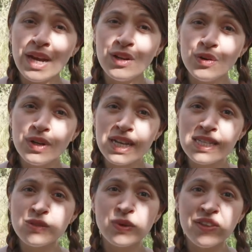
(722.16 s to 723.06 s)
the Aucas
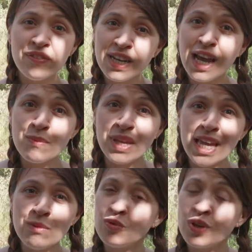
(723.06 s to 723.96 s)
that believed.
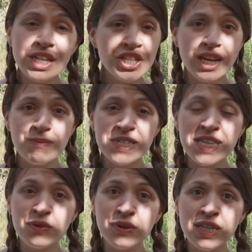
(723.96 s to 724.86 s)
And
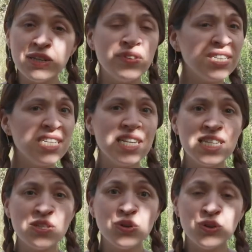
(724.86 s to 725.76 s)
people were
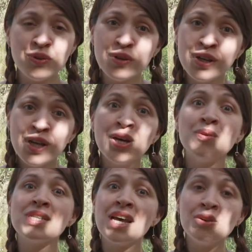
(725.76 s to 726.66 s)
amazed, and many of
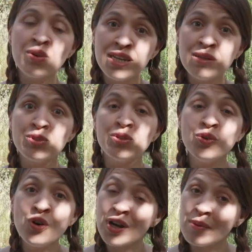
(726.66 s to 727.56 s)
them decided
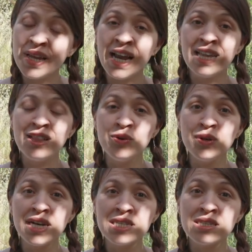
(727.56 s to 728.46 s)
they wanted to go
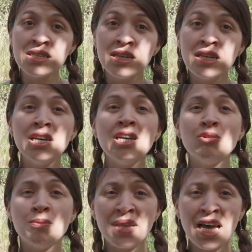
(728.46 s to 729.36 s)
there too.
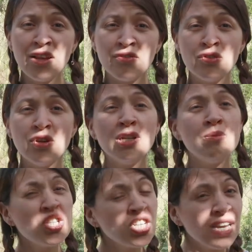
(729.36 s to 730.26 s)
And you
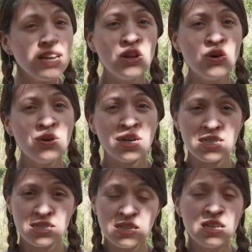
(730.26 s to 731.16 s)
know that the
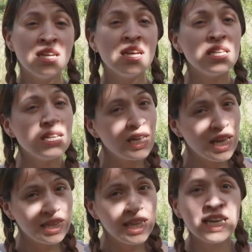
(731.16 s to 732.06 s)
Aucas didn't all
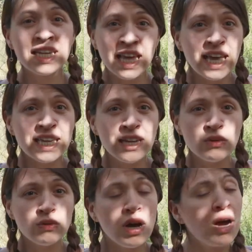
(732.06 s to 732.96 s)
change or
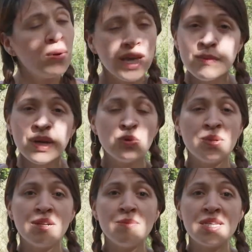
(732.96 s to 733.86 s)
believe right
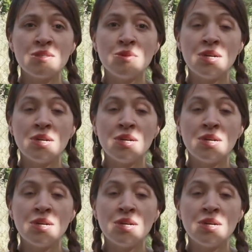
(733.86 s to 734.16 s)
away.